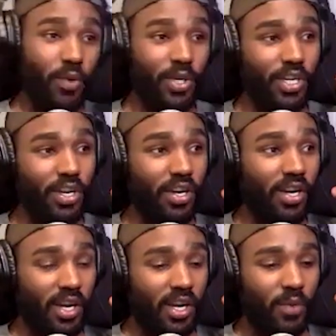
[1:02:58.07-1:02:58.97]
when you're
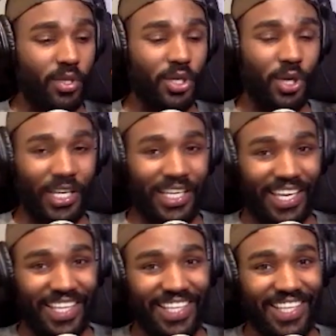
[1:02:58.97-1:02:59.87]
when you're a
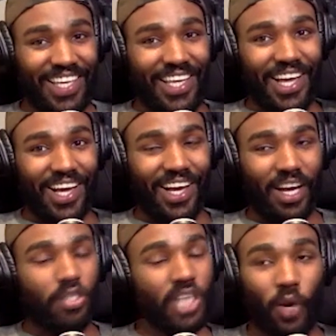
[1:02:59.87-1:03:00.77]
kid,
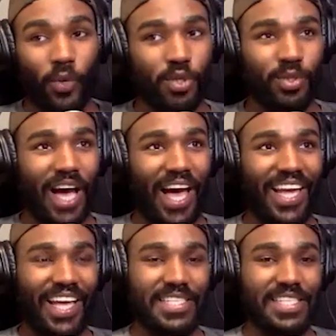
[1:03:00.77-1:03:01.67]
uh, oh, sorry, when you
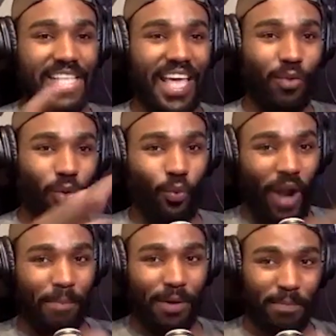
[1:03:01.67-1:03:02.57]
die, a snake will
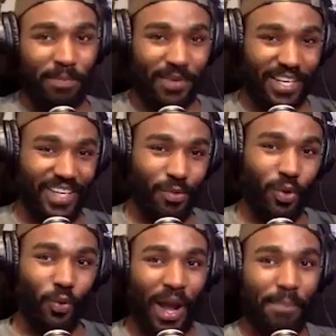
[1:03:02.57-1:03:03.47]
wrap up
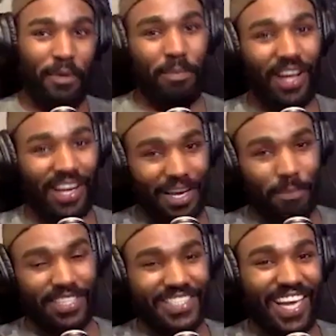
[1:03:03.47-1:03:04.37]
will wrap your body up
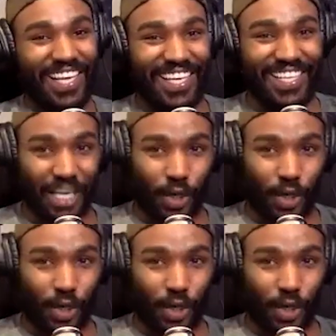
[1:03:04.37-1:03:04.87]
and tight in the